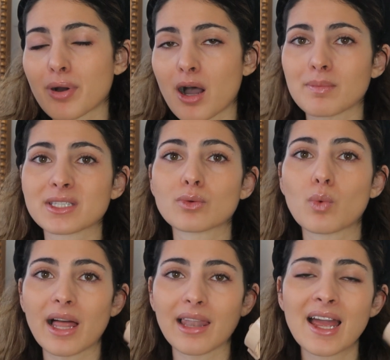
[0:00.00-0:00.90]
pumps?
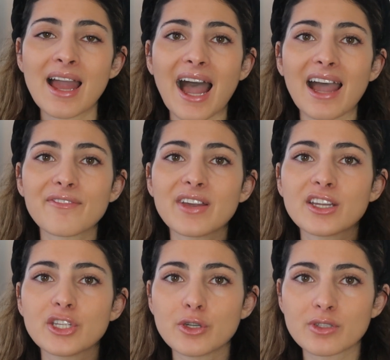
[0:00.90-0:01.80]
Well, I
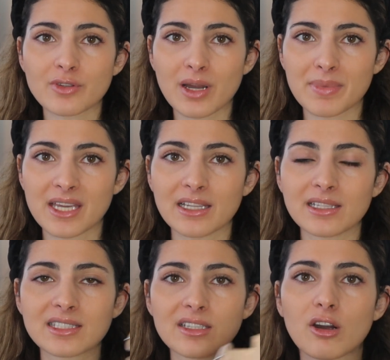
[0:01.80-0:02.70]
think nude strappy
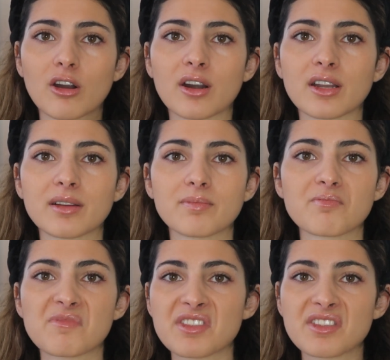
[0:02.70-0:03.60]
heels are
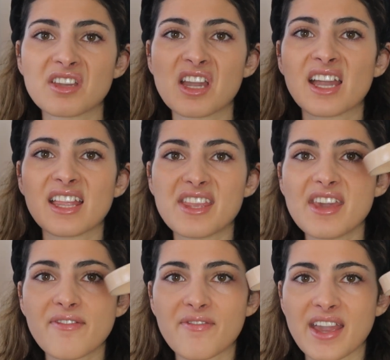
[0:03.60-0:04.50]

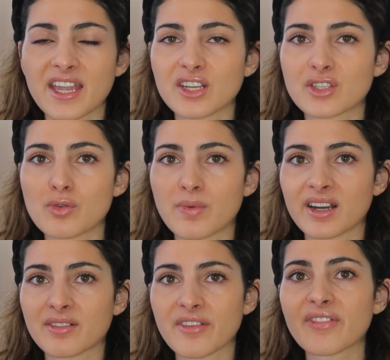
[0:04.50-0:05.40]
the thing to
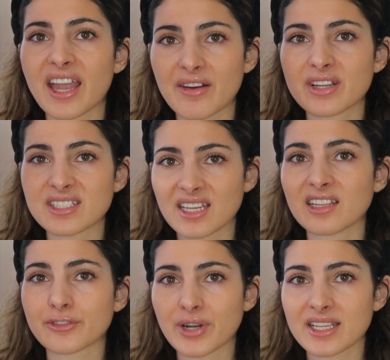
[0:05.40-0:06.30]
wear with every
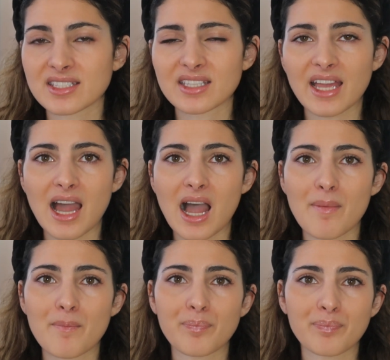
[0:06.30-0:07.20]
single dress.
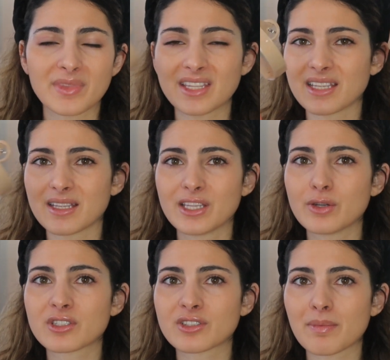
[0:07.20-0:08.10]

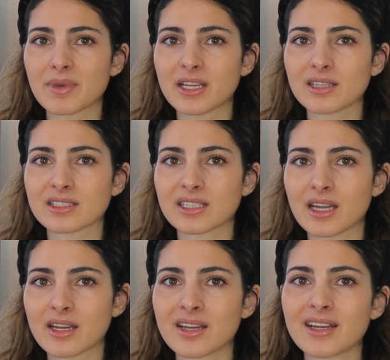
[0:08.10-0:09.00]
Nude strappy heels,
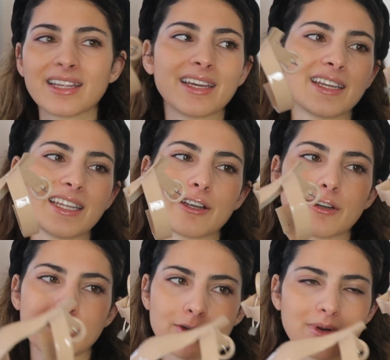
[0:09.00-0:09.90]
they are
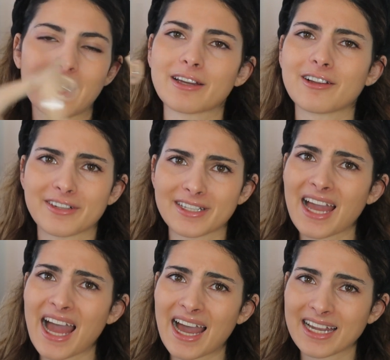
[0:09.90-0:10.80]
new. I already
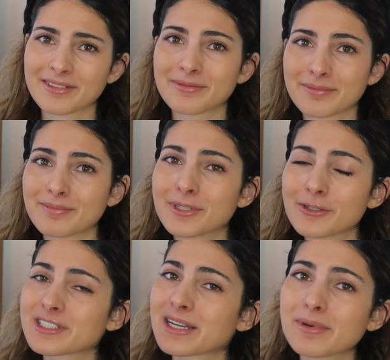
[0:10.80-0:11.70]
had
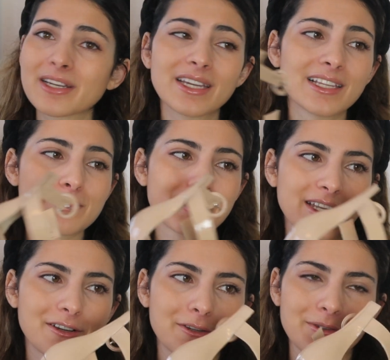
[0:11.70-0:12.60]
nude strappy heels, but
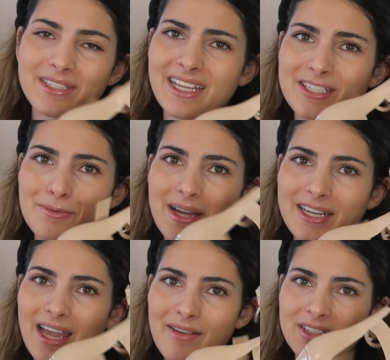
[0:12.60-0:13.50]
they are nude. That's why
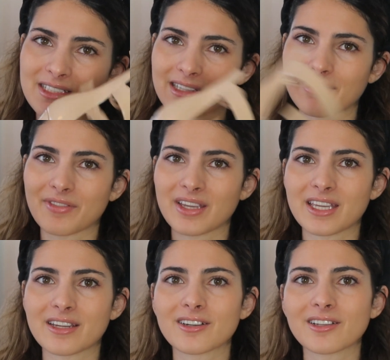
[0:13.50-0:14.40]
they have this little thing
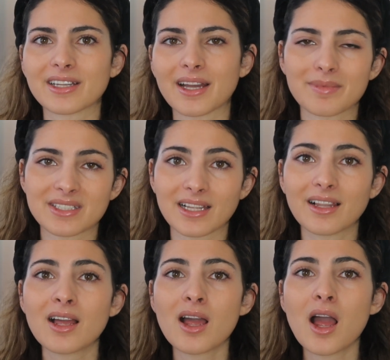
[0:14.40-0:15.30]
here still.